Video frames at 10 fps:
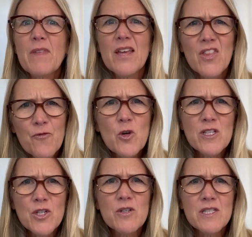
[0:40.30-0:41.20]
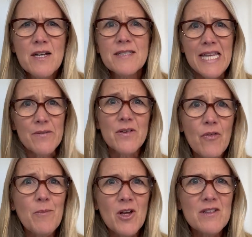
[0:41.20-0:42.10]
the first year sucks. Even if
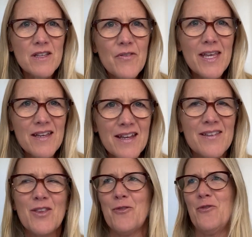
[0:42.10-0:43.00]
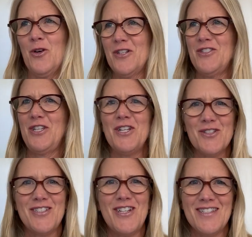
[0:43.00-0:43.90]
I'm not living in it, the first year
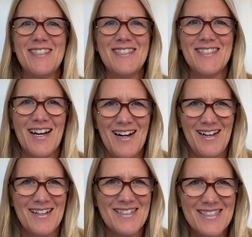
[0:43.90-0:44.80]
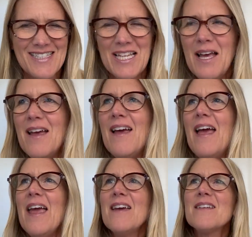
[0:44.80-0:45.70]
just sucks.
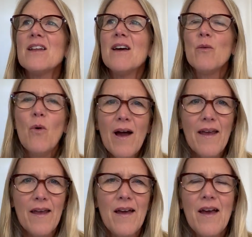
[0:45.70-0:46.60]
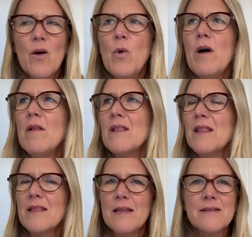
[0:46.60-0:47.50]
And why?
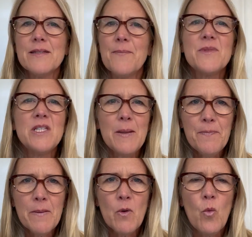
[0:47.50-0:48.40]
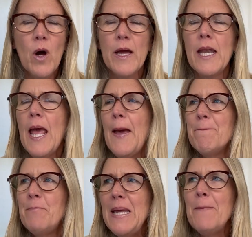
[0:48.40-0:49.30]
Well, tip number 1,
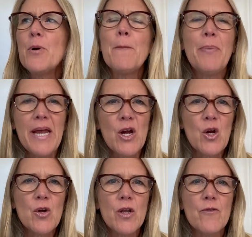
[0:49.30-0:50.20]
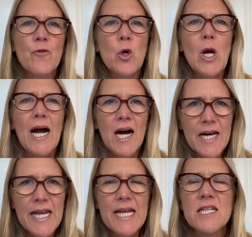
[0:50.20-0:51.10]
be prepared for
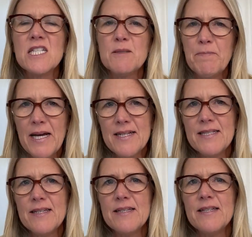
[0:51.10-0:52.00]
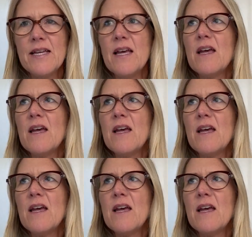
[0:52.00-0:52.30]
unexpected